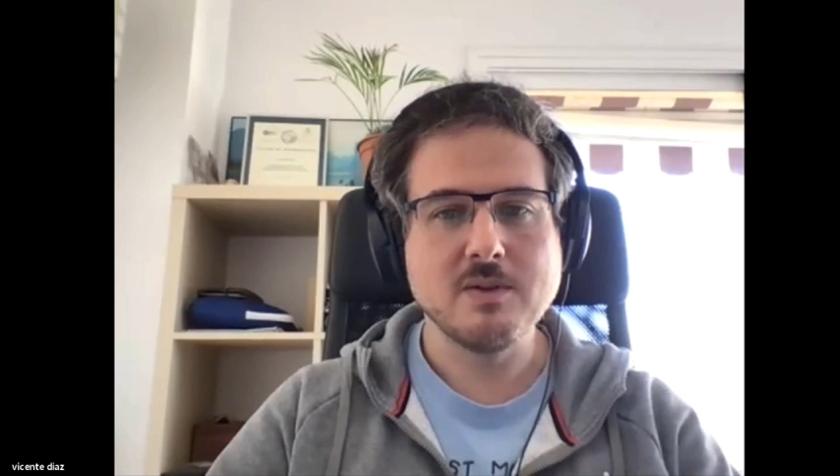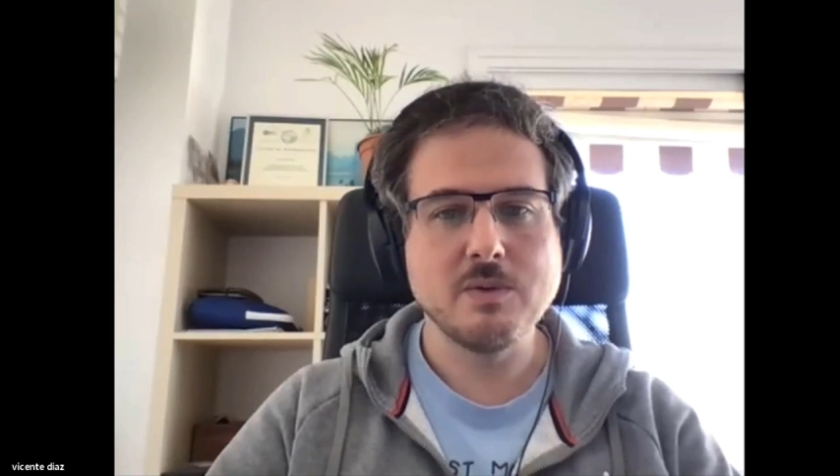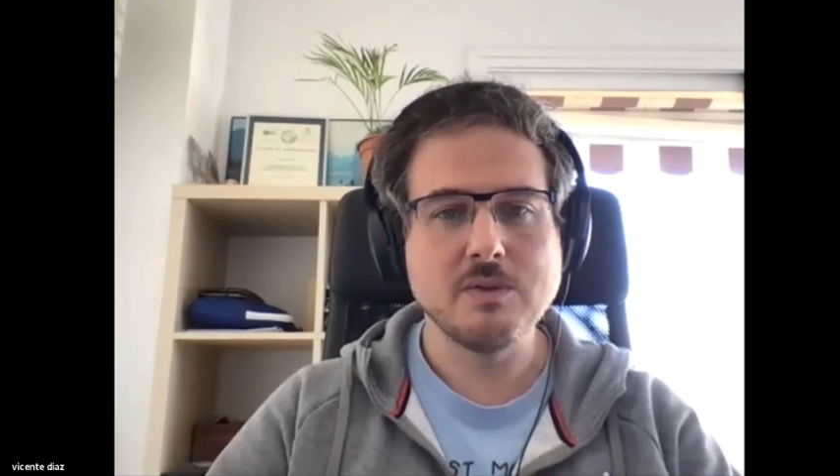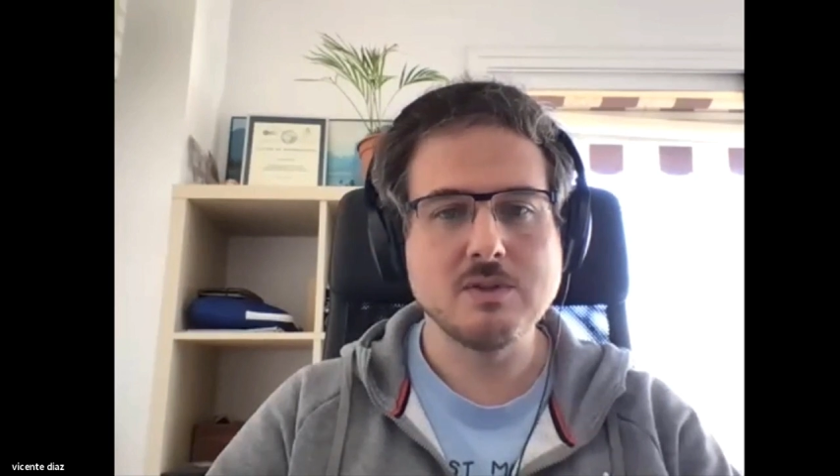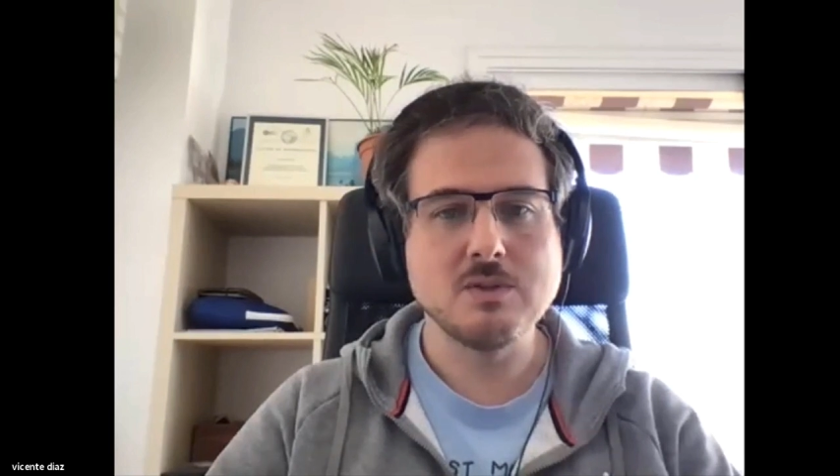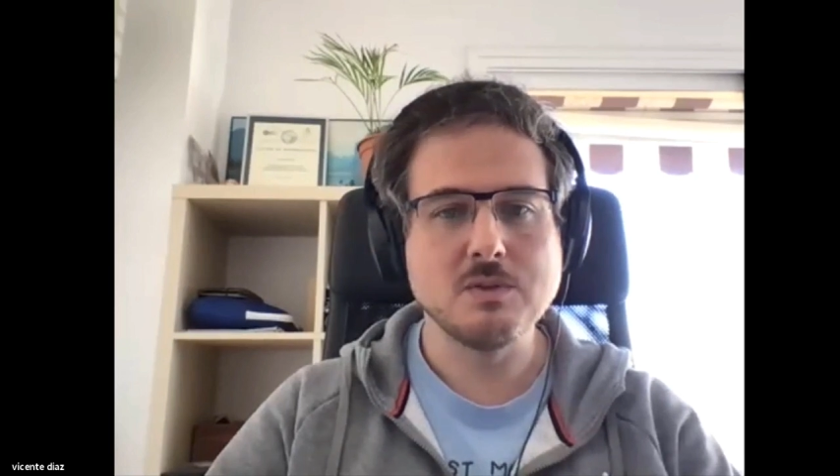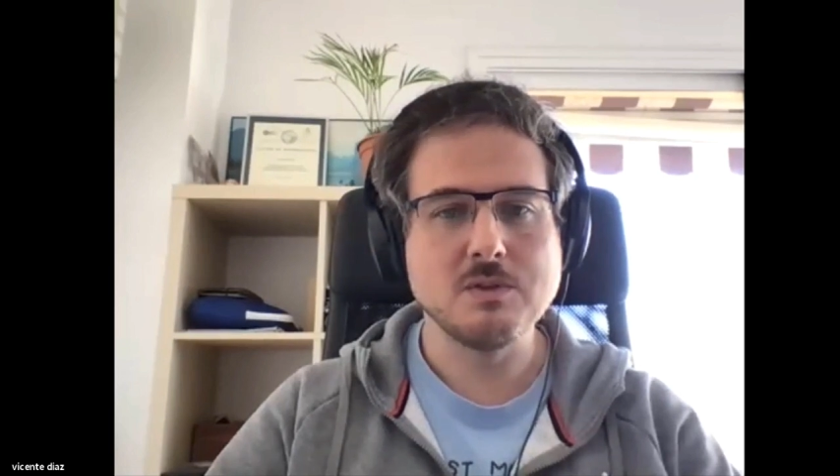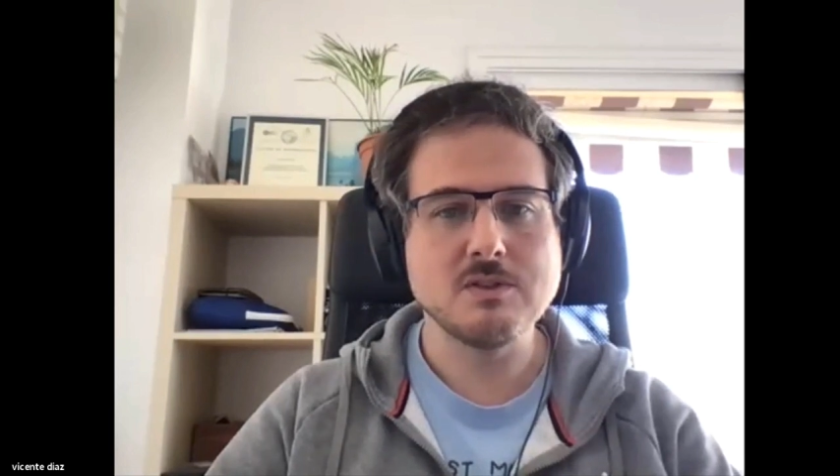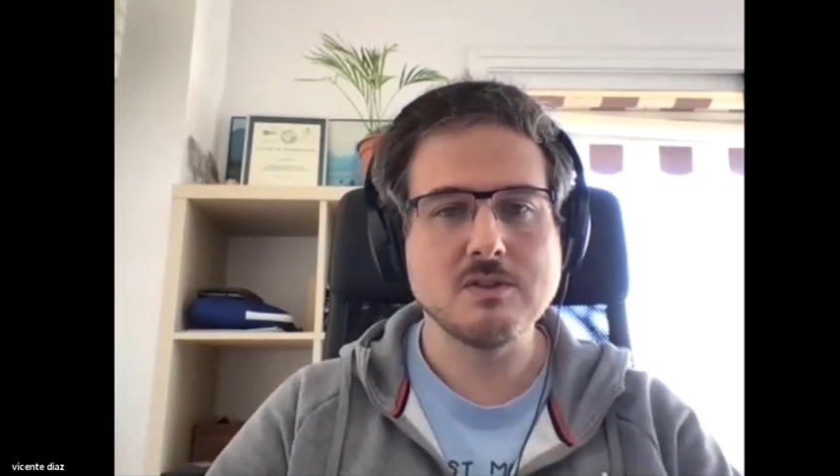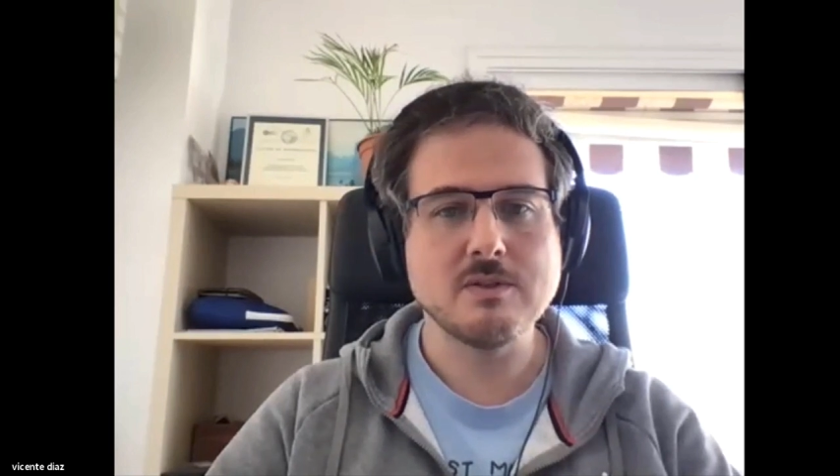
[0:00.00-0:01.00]
with the
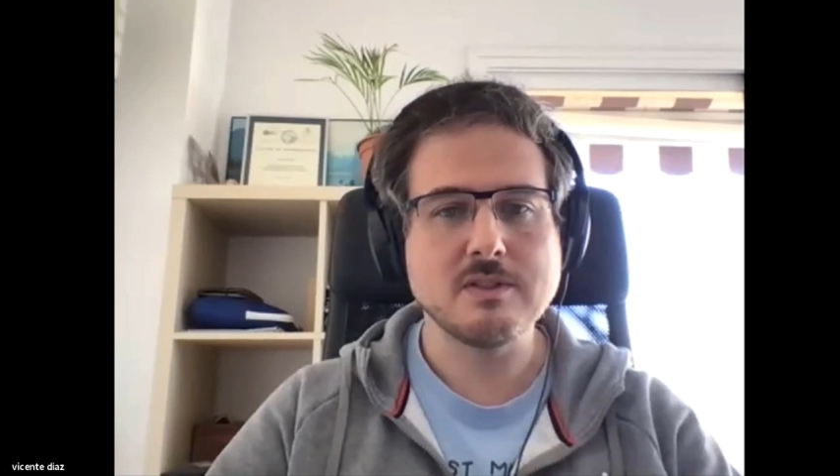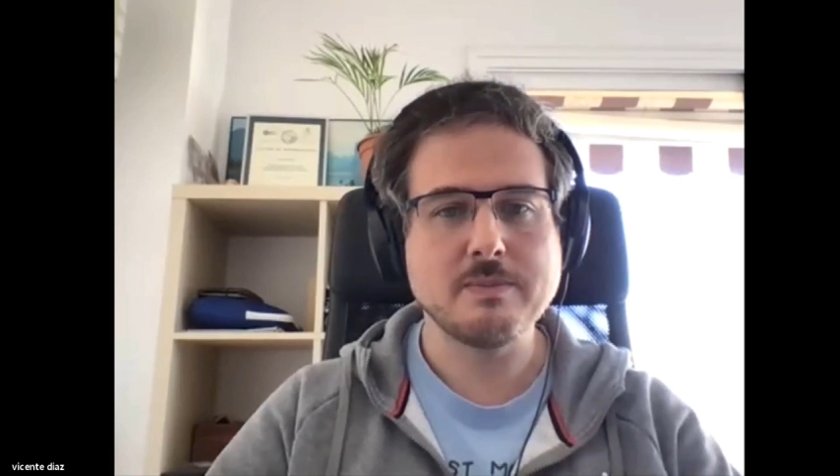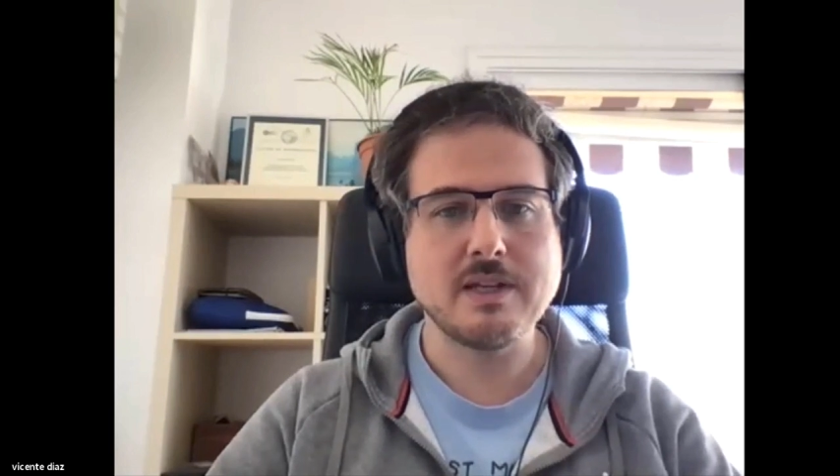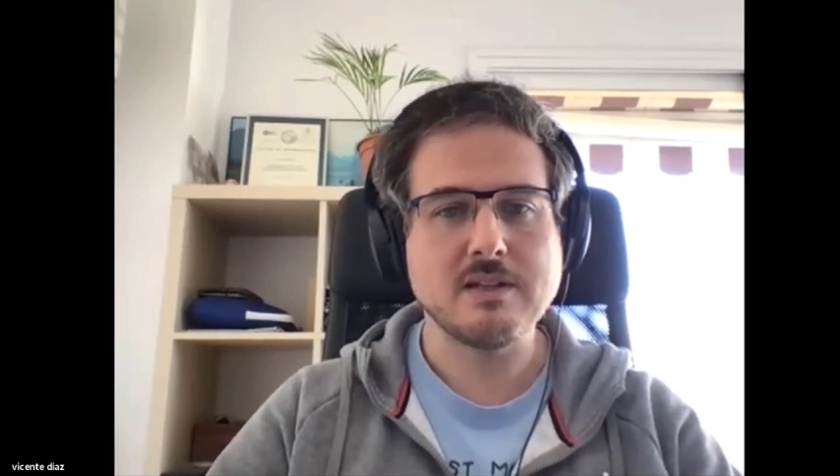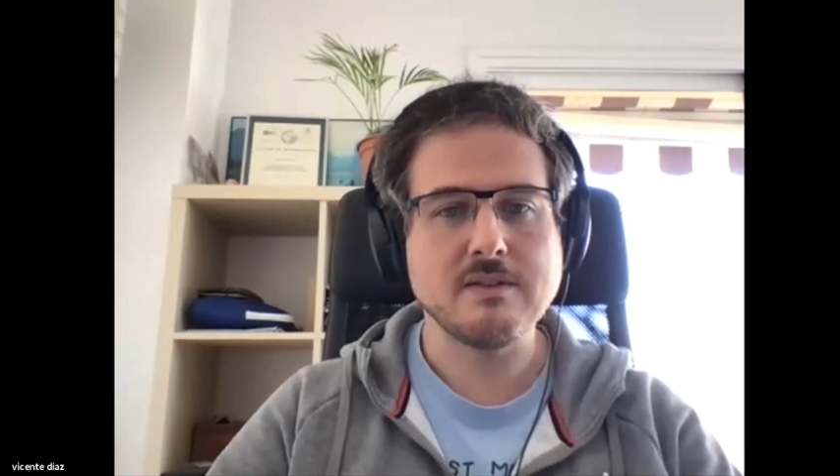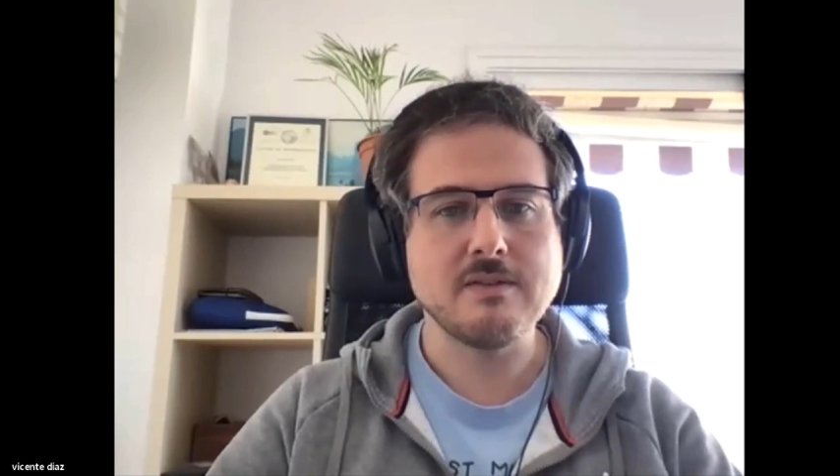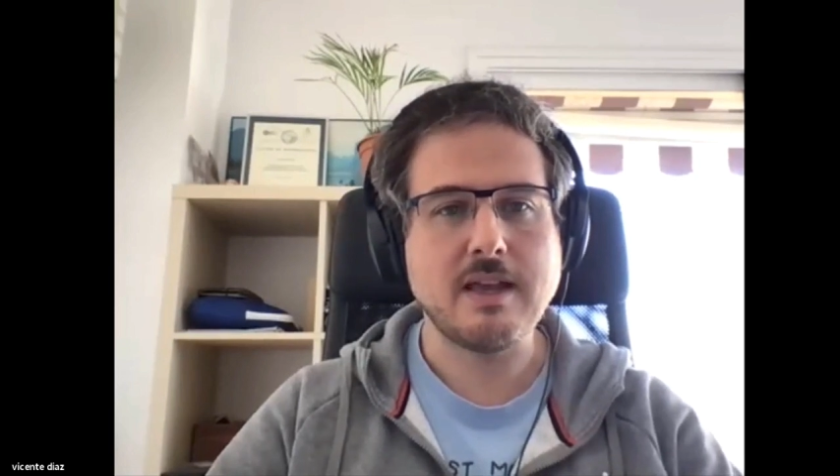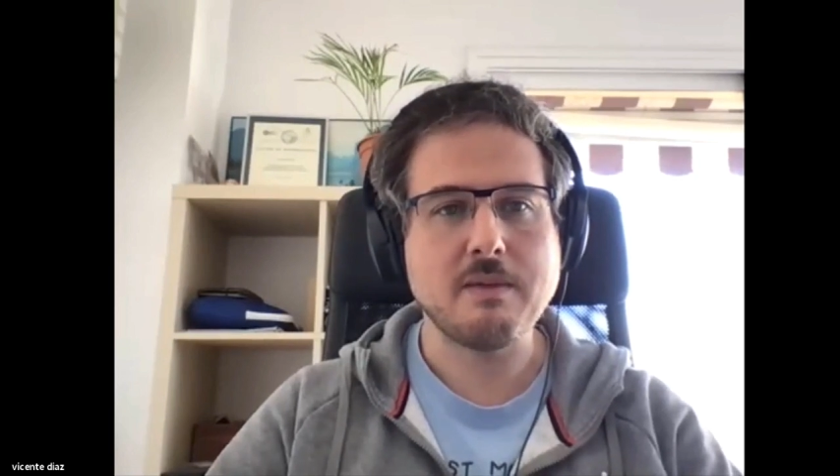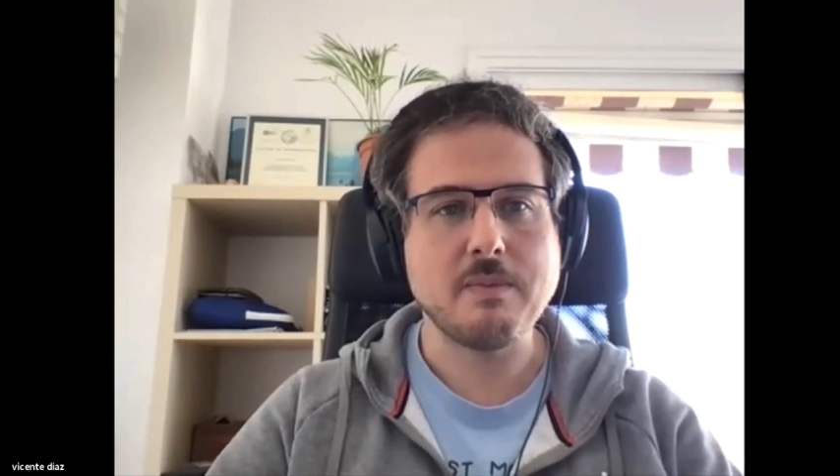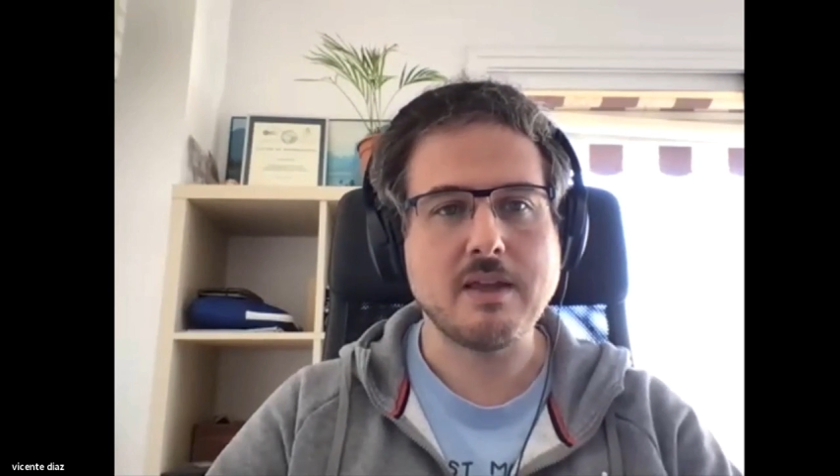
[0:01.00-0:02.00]
tool's respective
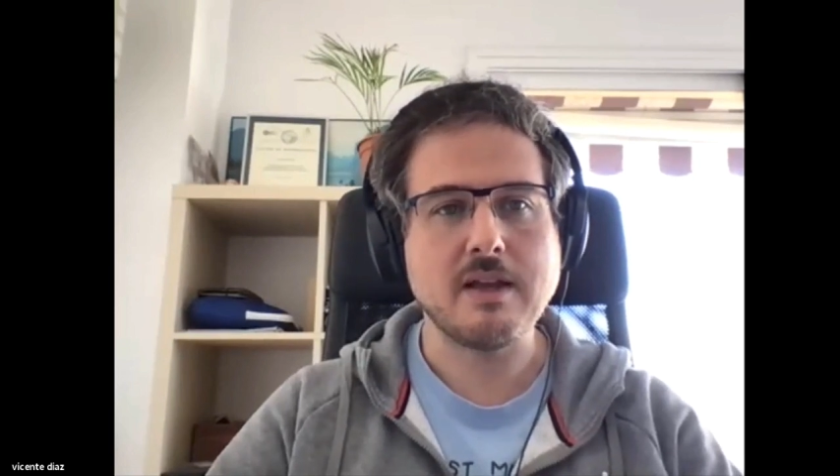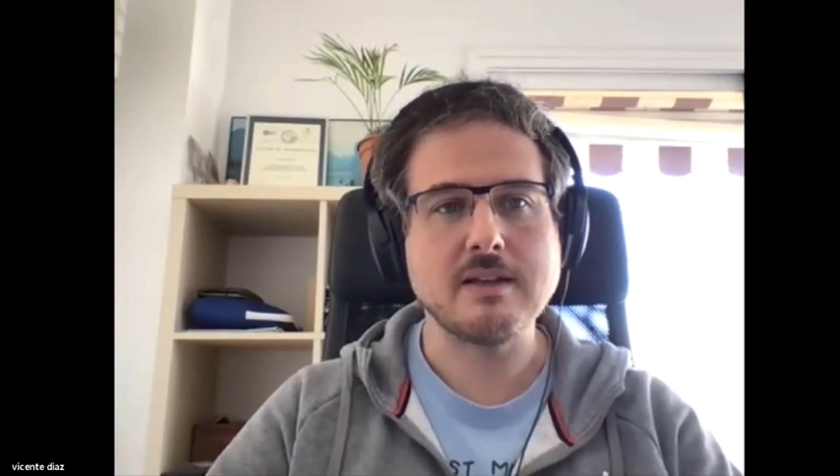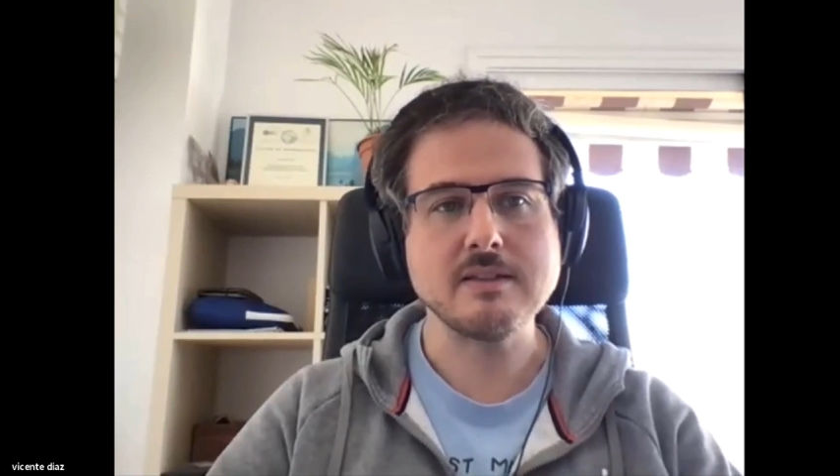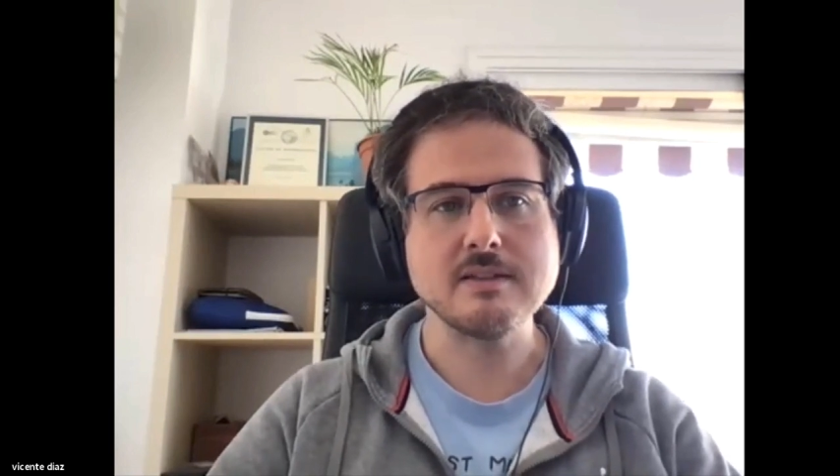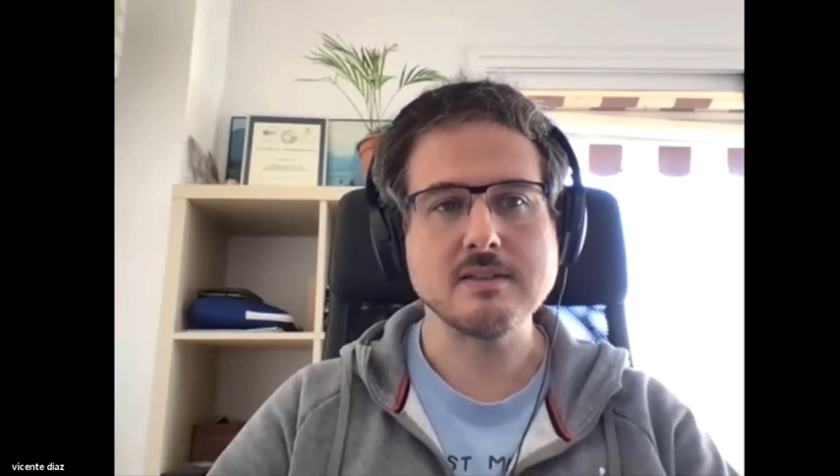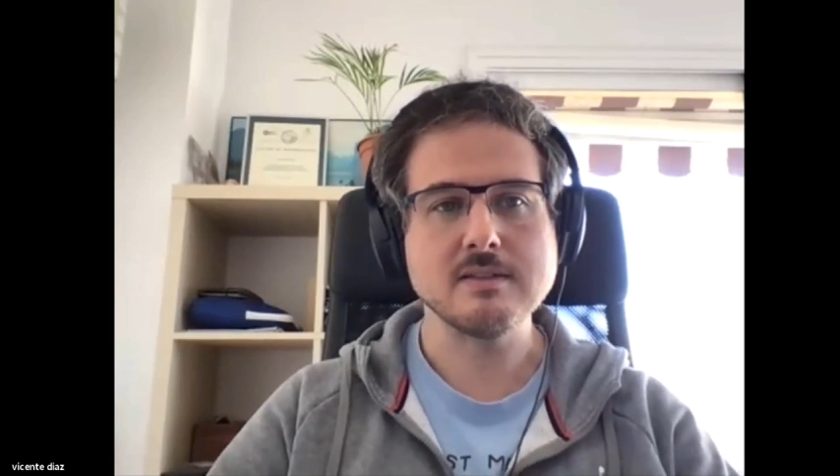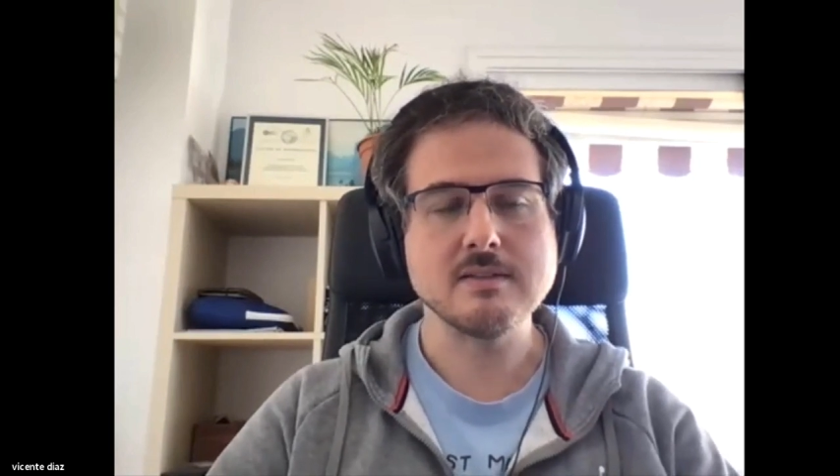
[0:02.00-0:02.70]
APIs?